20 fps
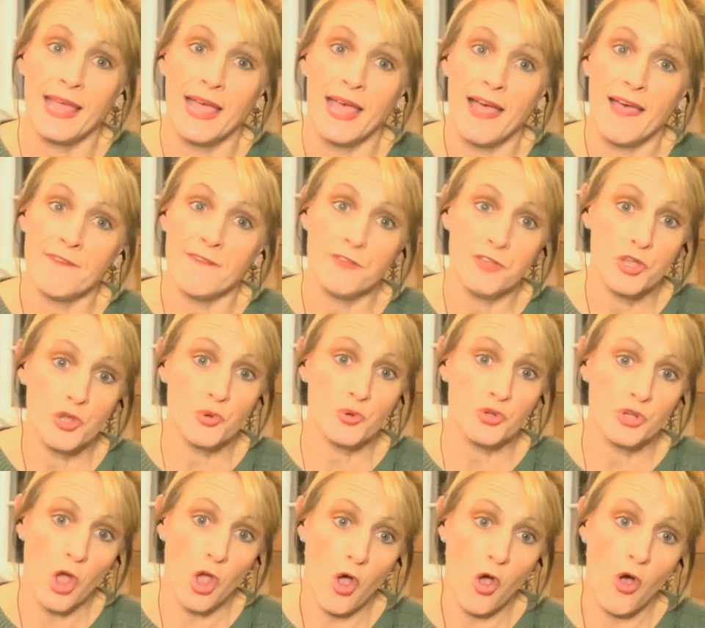of
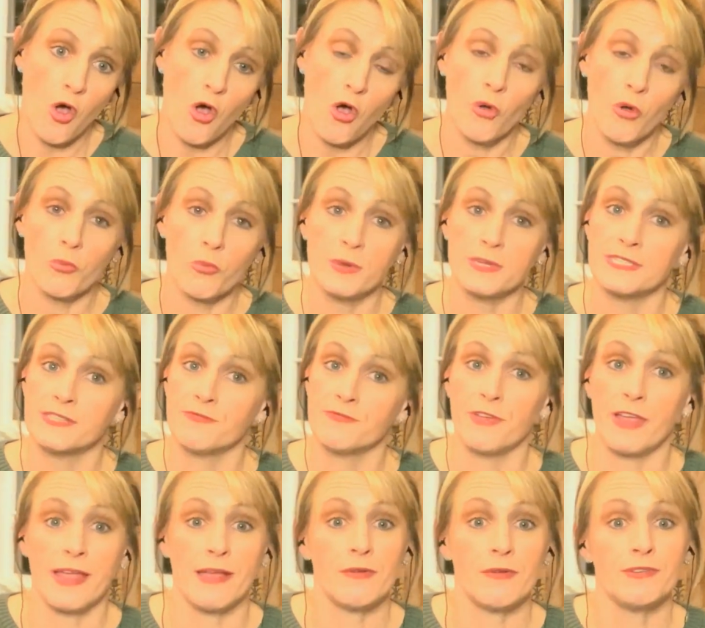Utah was
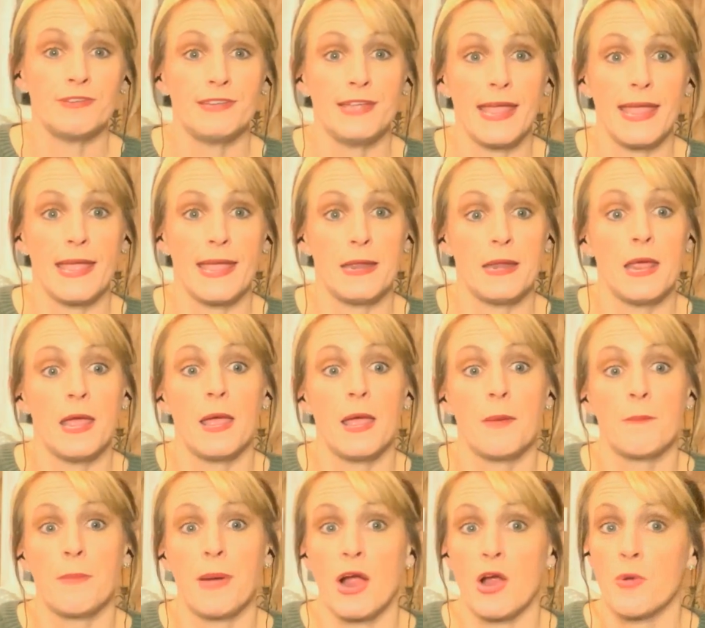found dead
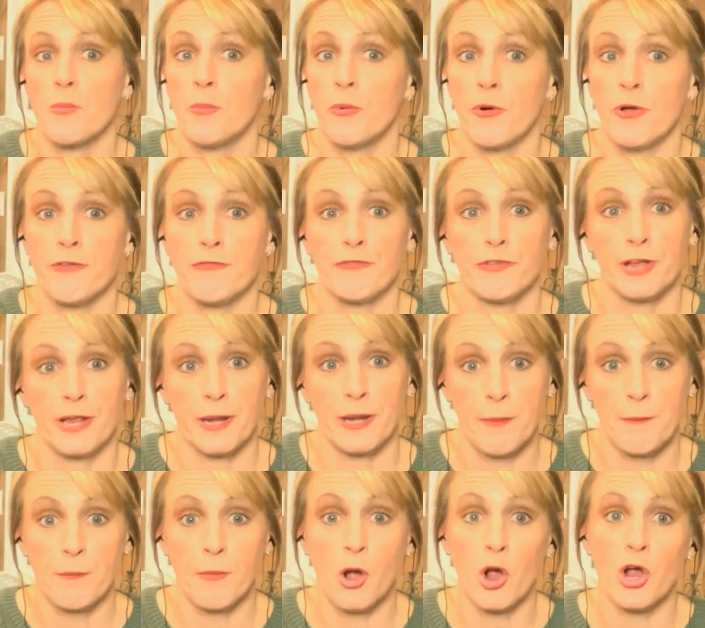by her boyfriend,
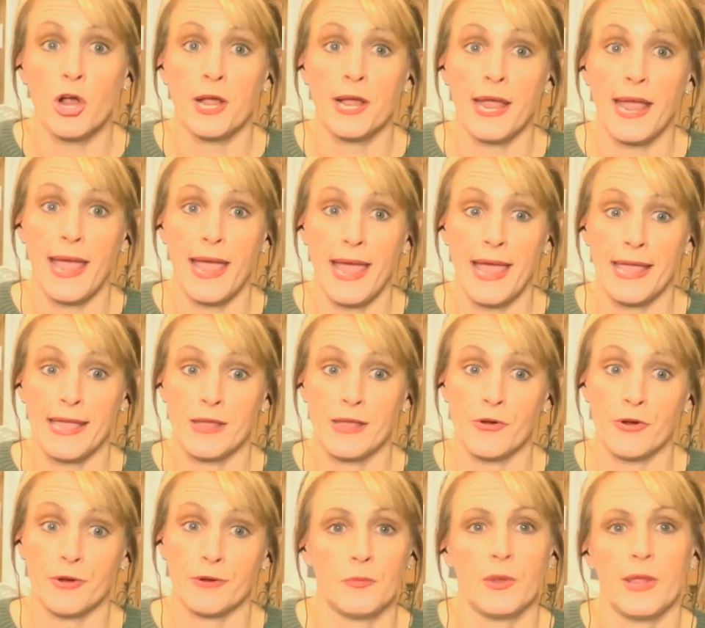Mark Anger.